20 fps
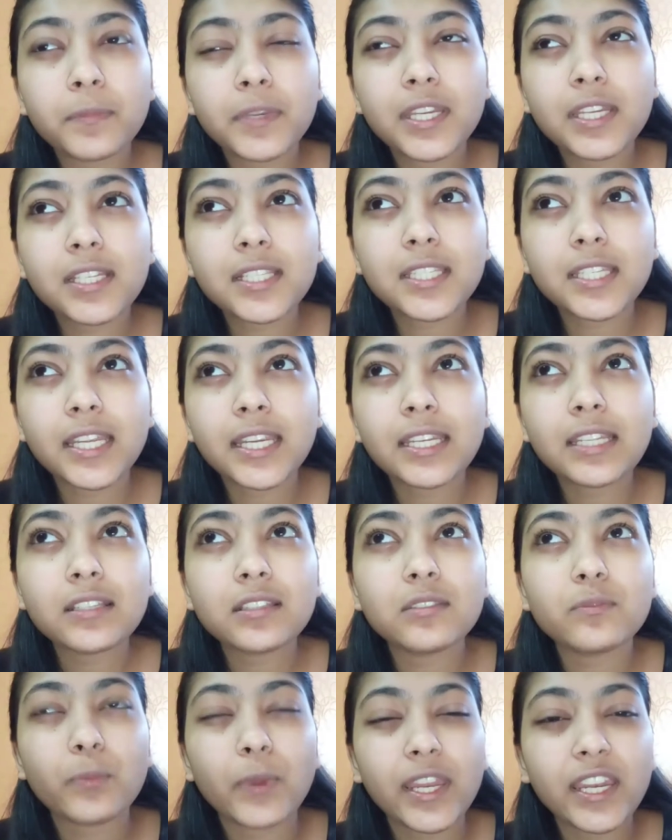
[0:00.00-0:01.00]
because it
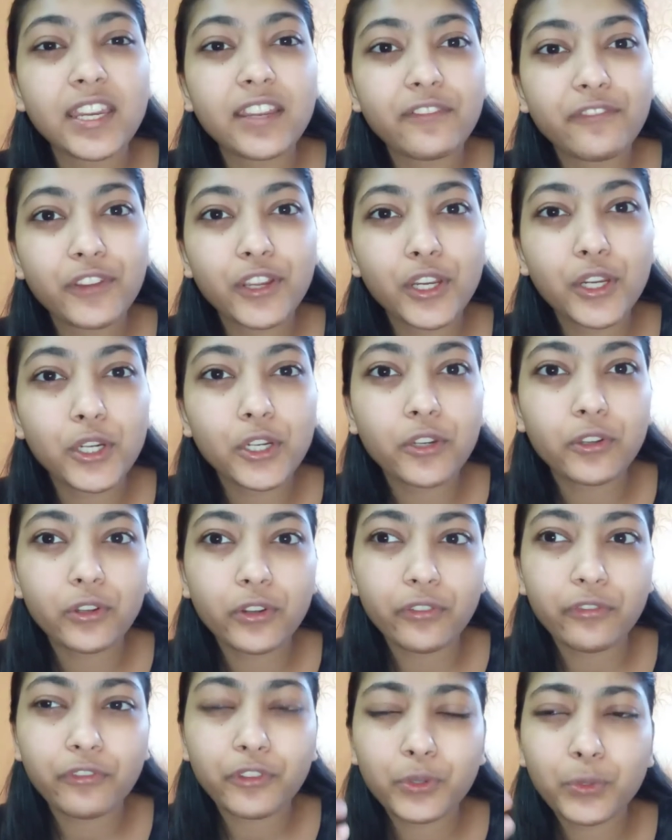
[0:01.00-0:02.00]
is very difficult to
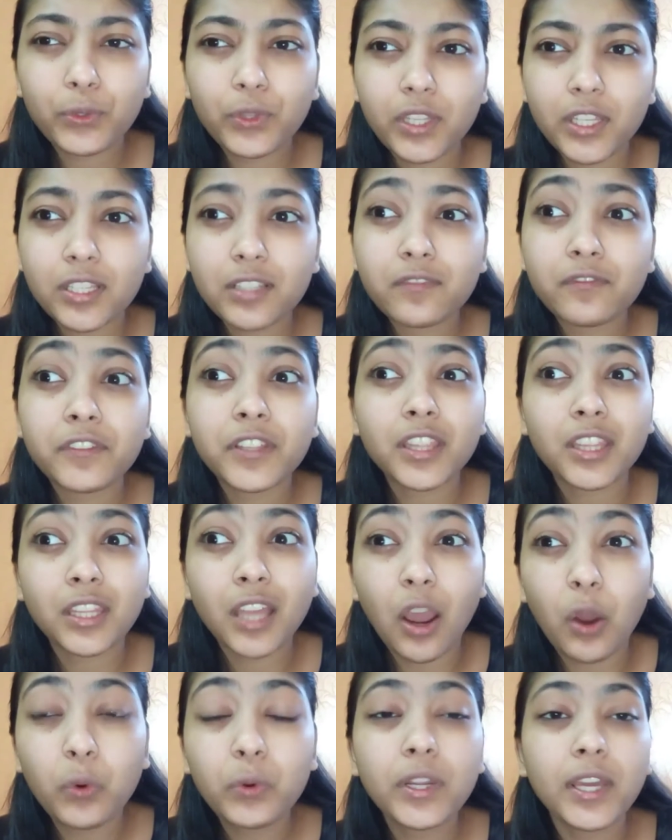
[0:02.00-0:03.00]
review this
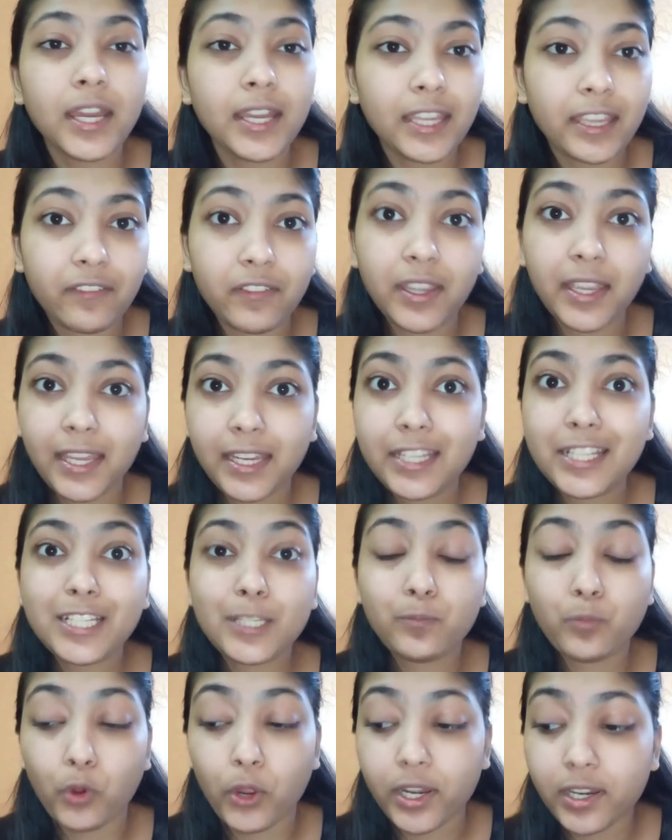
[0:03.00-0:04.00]
without giving any
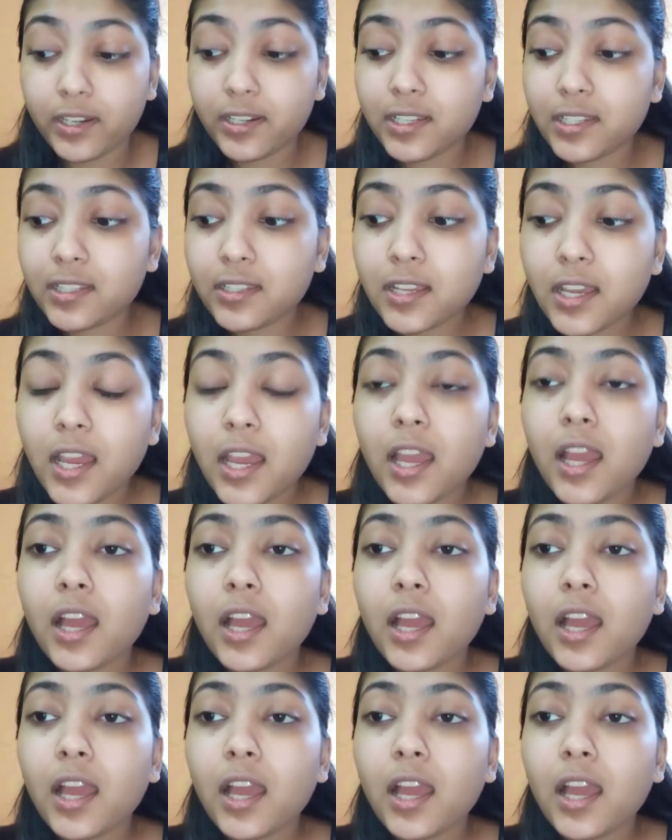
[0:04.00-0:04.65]
spoilers.